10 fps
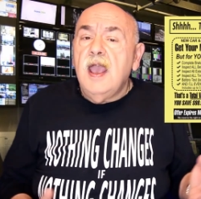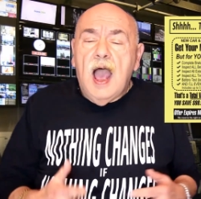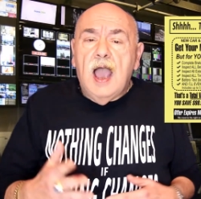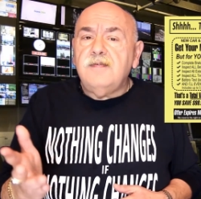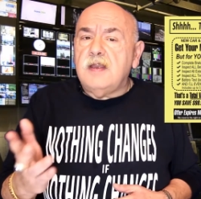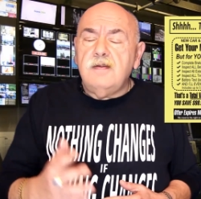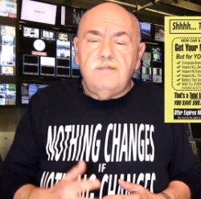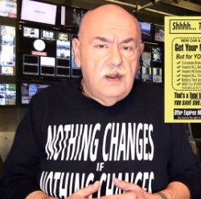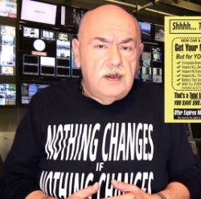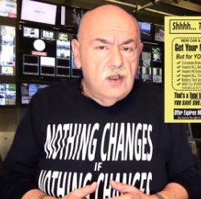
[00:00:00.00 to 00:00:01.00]
I've done
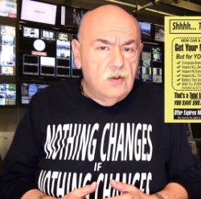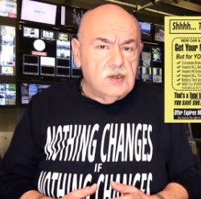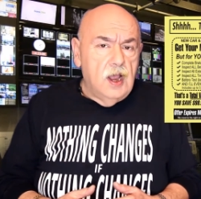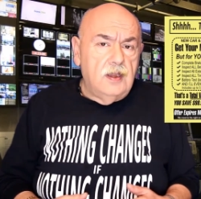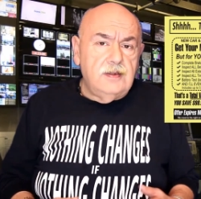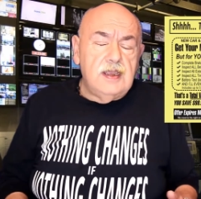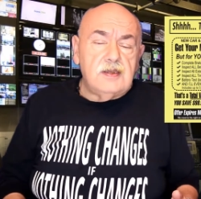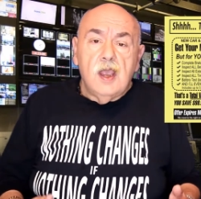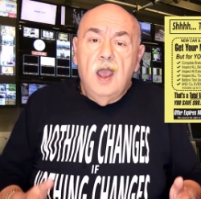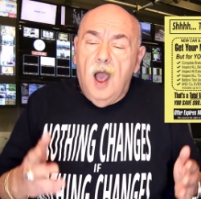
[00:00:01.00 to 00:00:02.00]
videos on
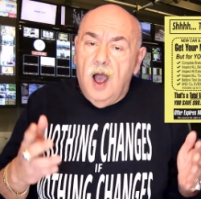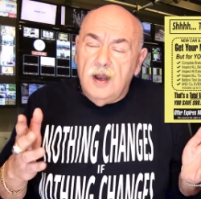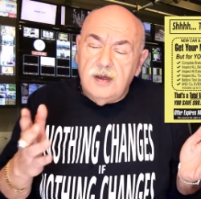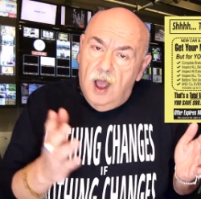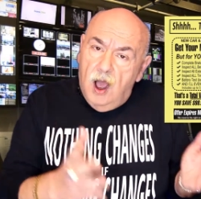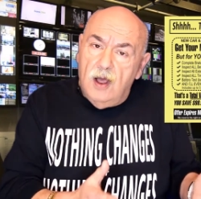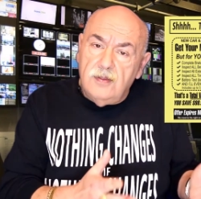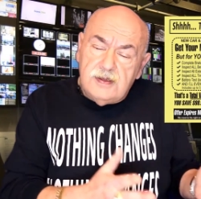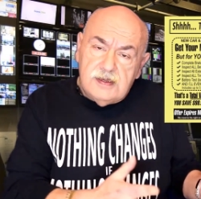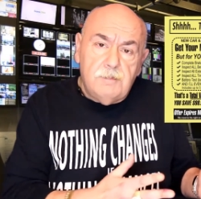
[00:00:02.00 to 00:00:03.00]
this, on all
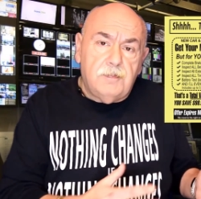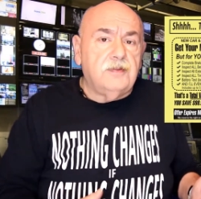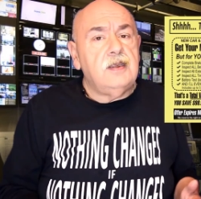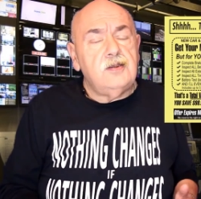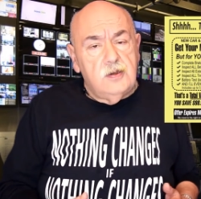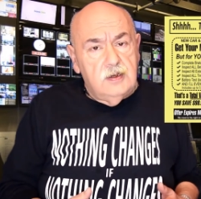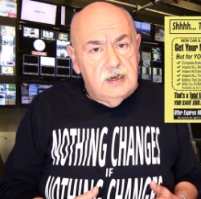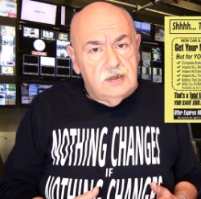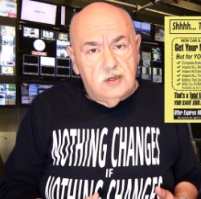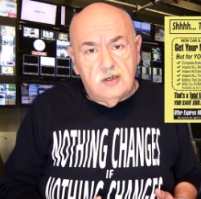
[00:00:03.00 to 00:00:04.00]
the simple things you
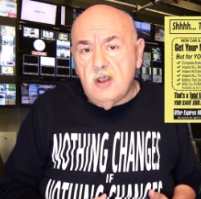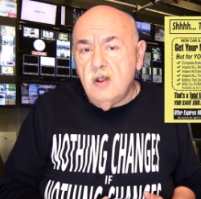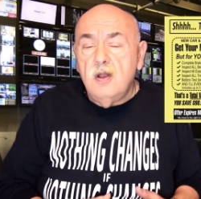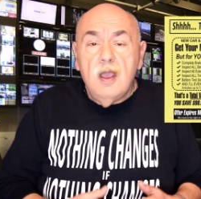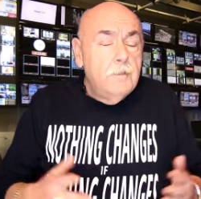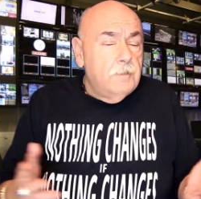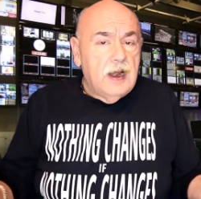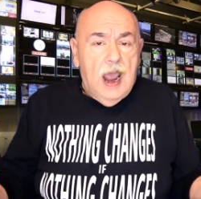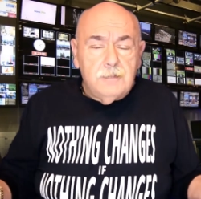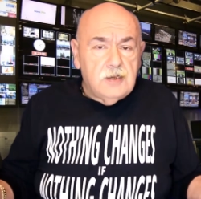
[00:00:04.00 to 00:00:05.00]
need to do,
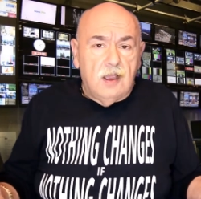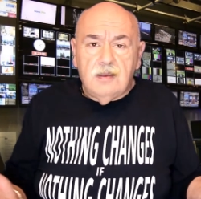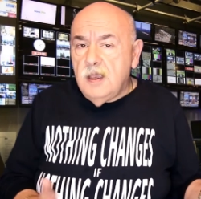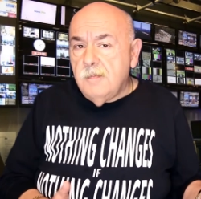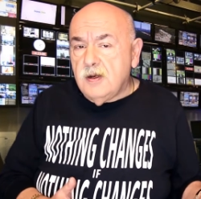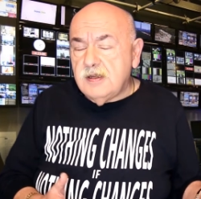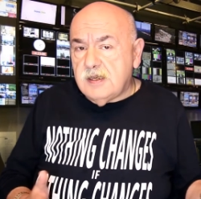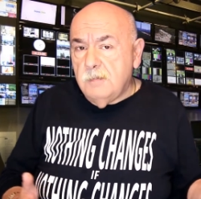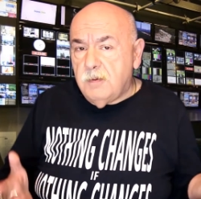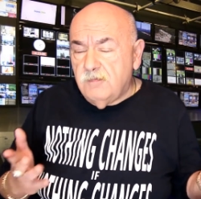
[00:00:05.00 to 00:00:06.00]
but I'm talking about a
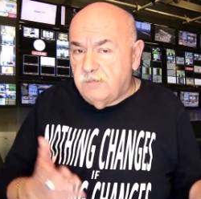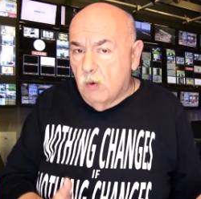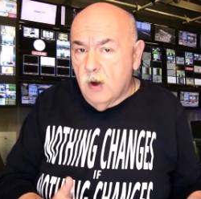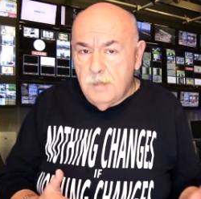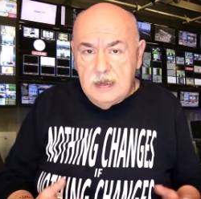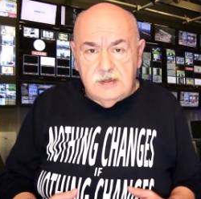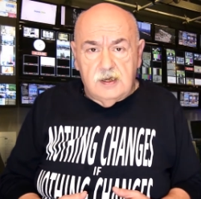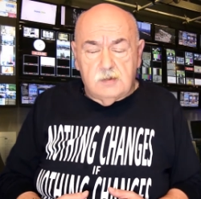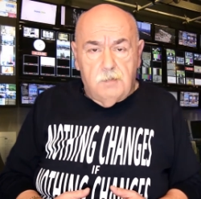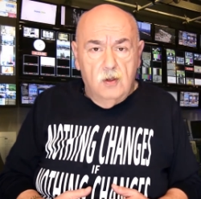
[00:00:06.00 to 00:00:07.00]
simple
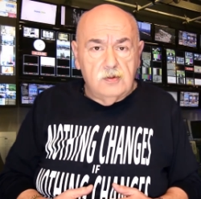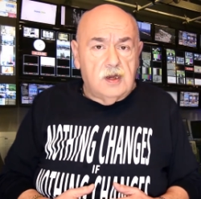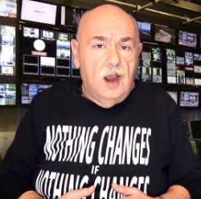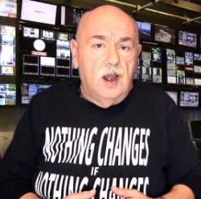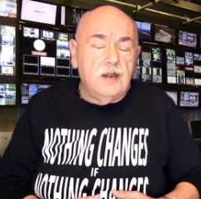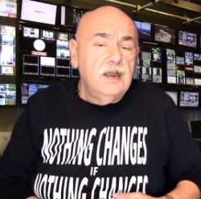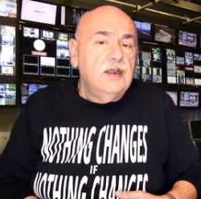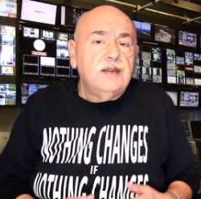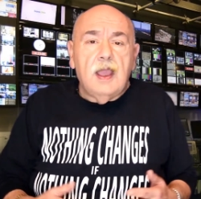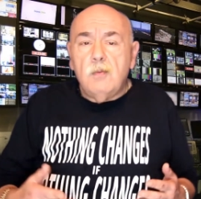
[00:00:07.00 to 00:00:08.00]
4x6 postcard
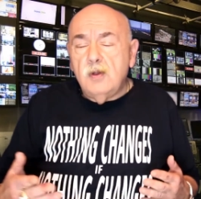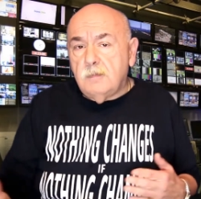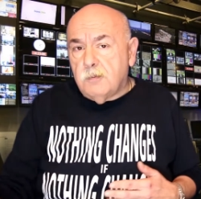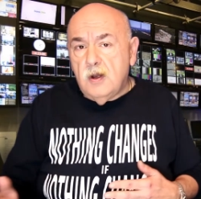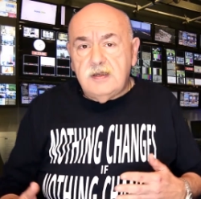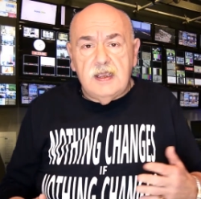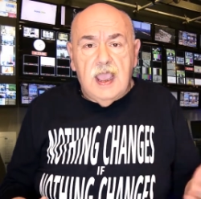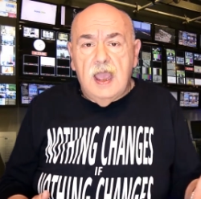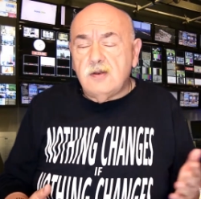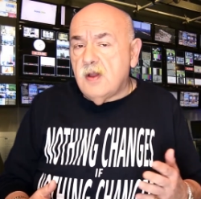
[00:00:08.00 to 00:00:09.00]
that with printing,
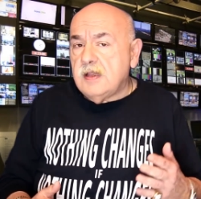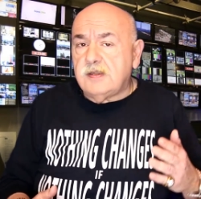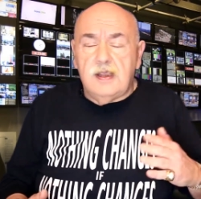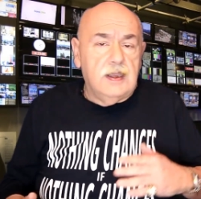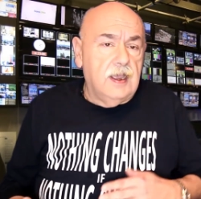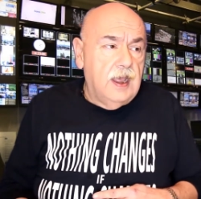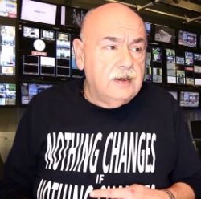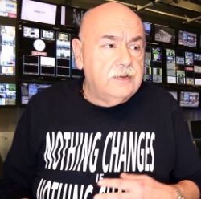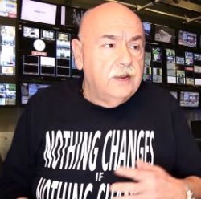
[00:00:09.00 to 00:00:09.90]
addressing, and